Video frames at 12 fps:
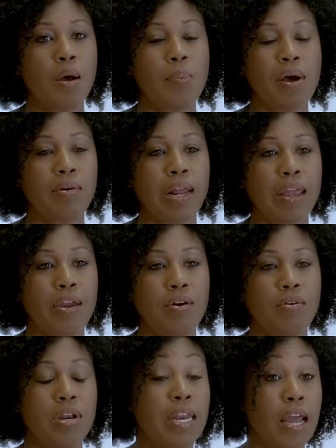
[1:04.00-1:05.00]
about
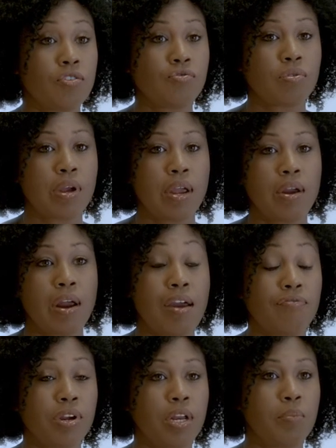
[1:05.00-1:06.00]
hair and natural hair,
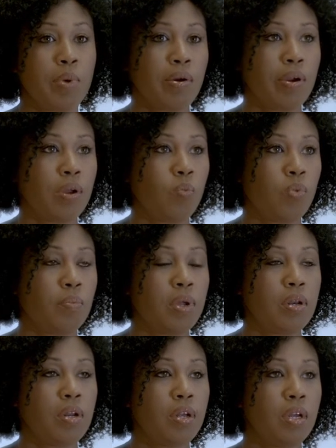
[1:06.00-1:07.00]
African-American
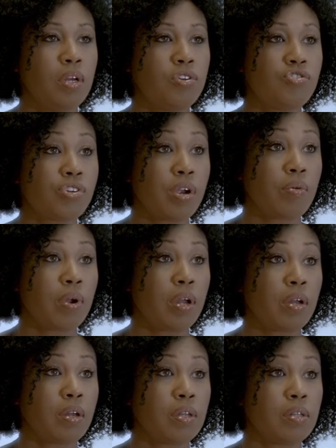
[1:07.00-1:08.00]
women
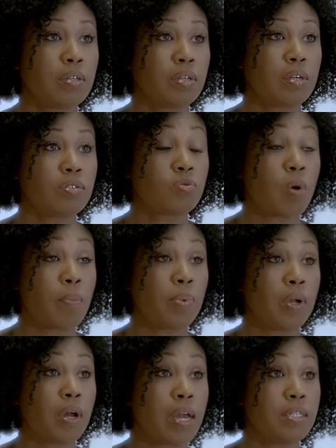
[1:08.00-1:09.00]
sharing and uh,
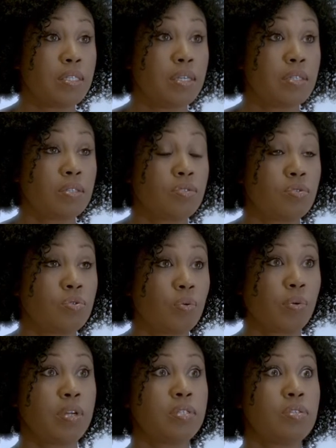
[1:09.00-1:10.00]
swapping ideas and
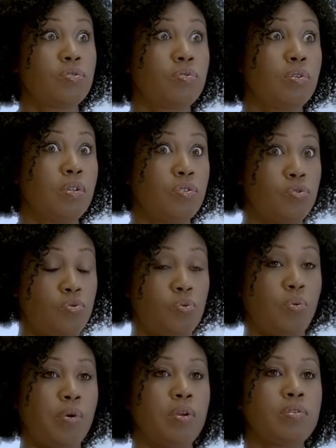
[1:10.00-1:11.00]
stories and, and
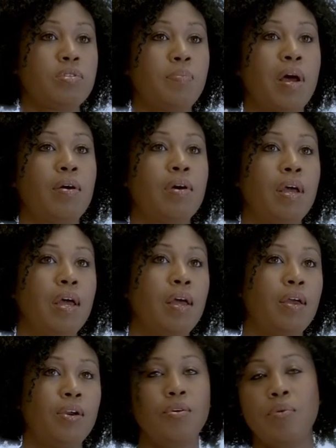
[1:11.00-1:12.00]
tutorials about
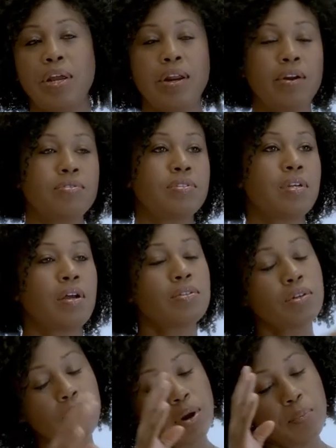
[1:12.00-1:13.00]
great
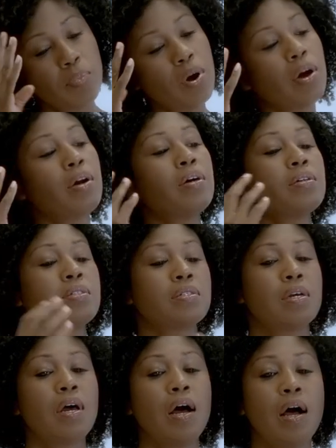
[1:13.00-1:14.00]
hairstyles and great products.
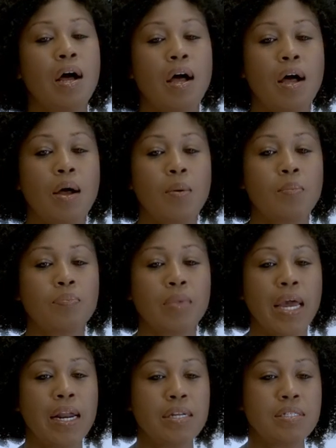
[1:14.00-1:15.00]
Um,
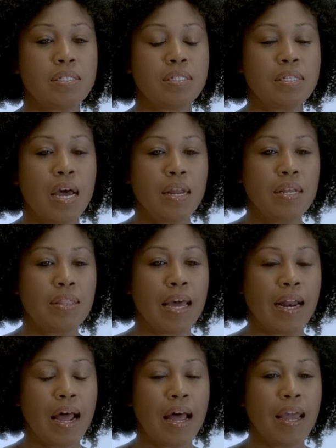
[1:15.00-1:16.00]
and I decided
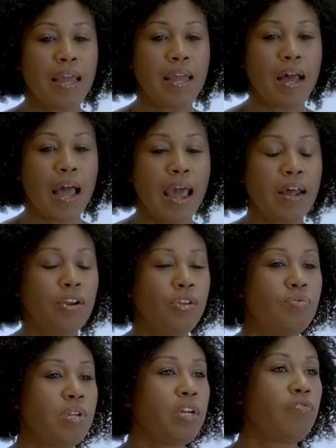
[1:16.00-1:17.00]
that I had a
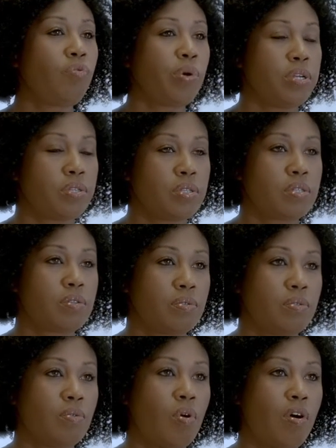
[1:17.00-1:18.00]
unique voice
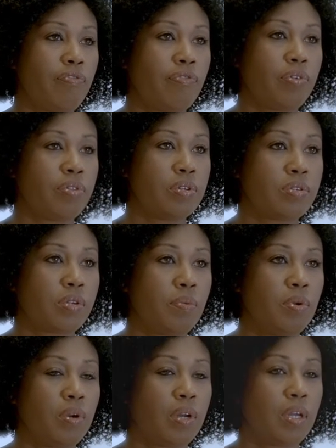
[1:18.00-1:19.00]
to offer this
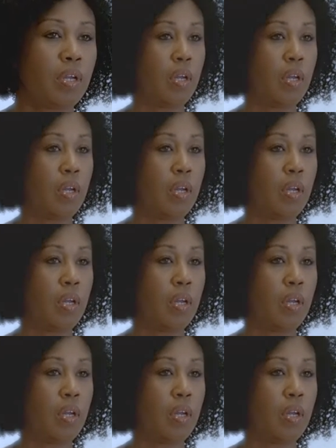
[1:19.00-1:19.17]
community.